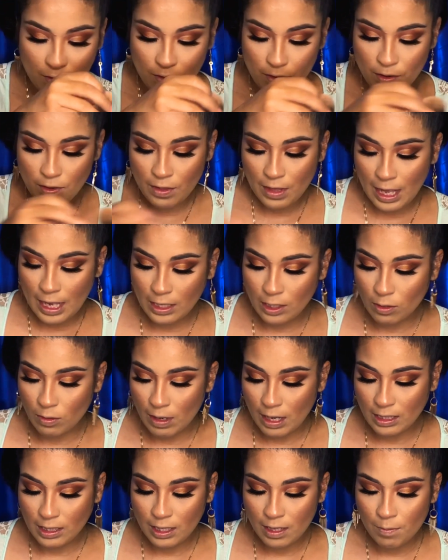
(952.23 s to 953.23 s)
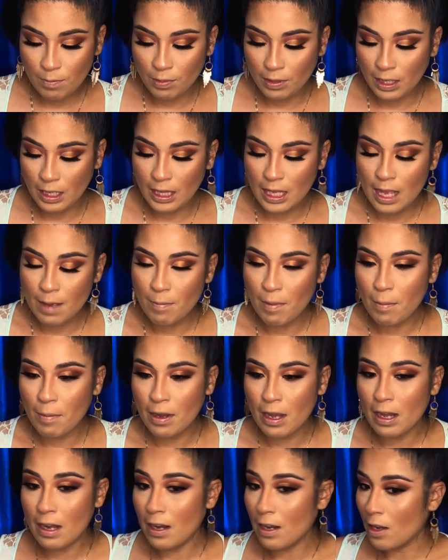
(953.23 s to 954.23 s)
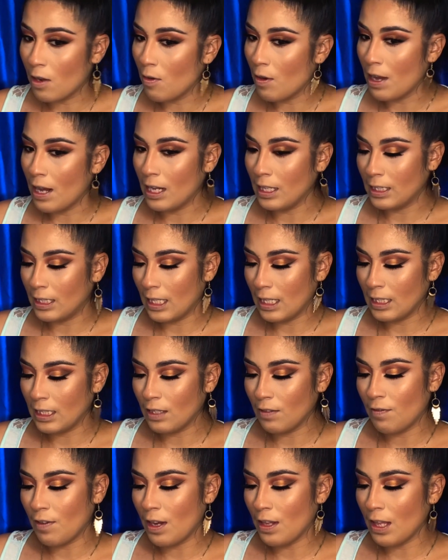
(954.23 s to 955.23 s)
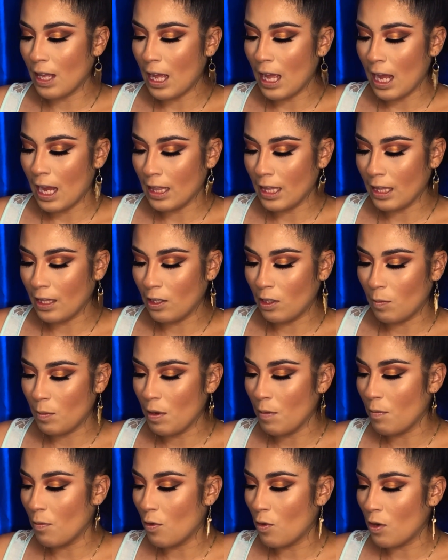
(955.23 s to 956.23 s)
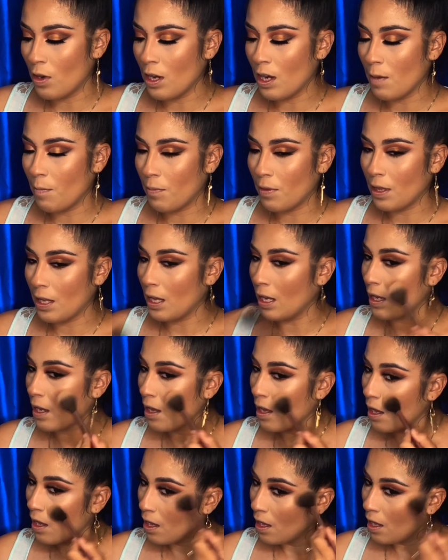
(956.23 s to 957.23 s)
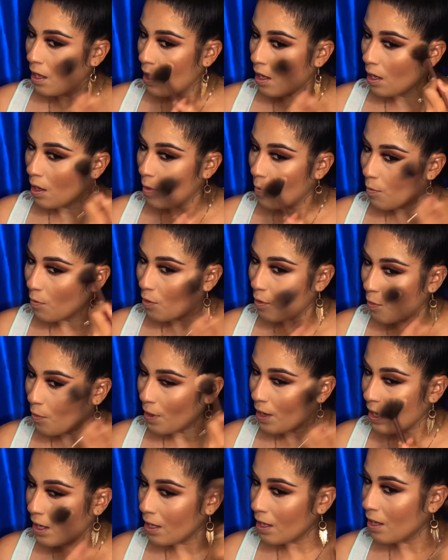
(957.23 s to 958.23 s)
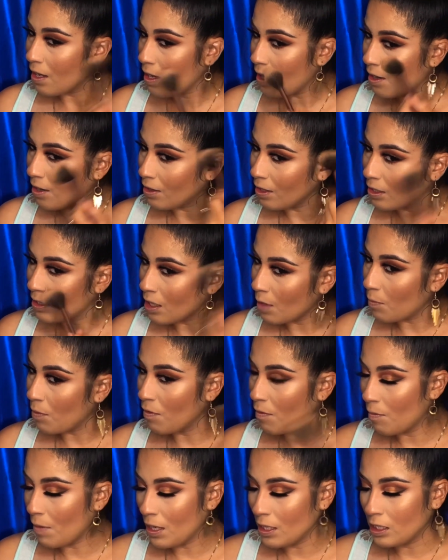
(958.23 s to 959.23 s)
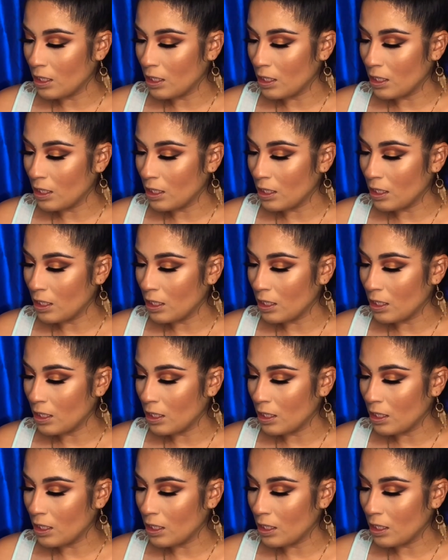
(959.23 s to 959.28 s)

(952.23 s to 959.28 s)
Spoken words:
For that dries completely, I'm gonna go ahead and intensify that highlight a little bit more and applying it more right here on the top of my